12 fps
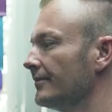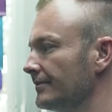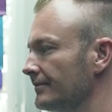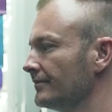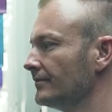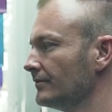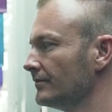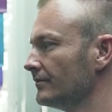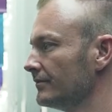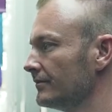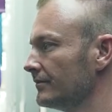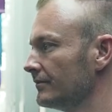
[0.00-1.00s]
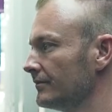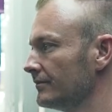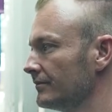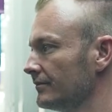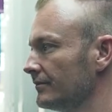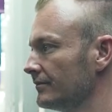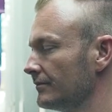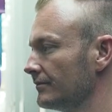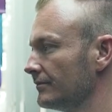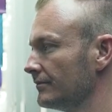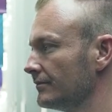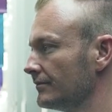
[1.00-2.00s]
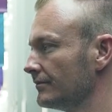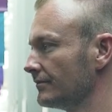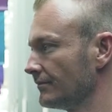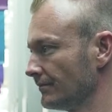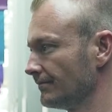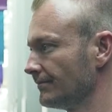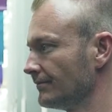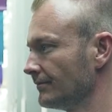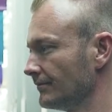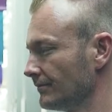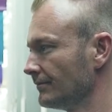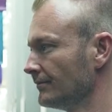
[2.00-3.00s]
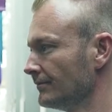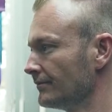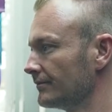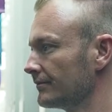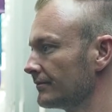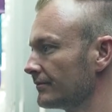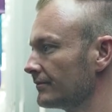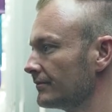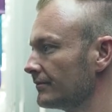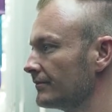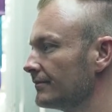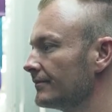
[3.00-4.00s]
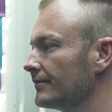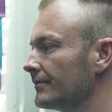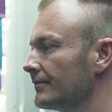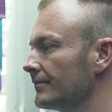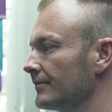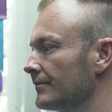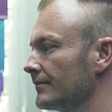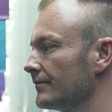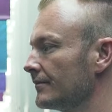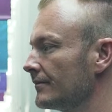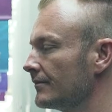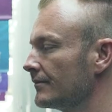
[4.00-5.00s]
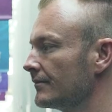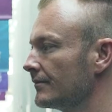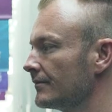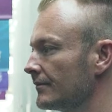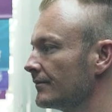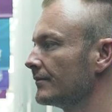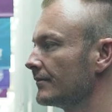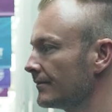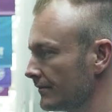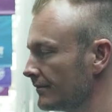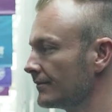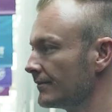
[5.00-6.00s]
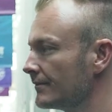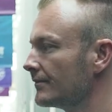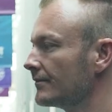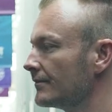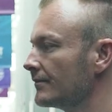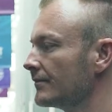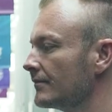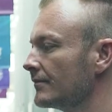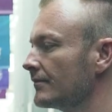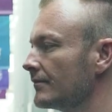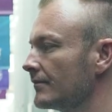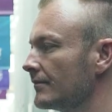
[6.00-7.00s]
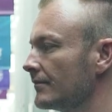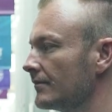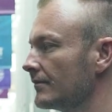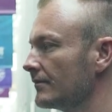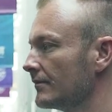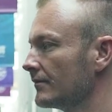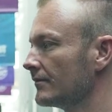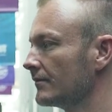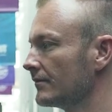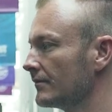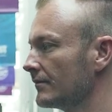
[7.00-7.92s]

(silent)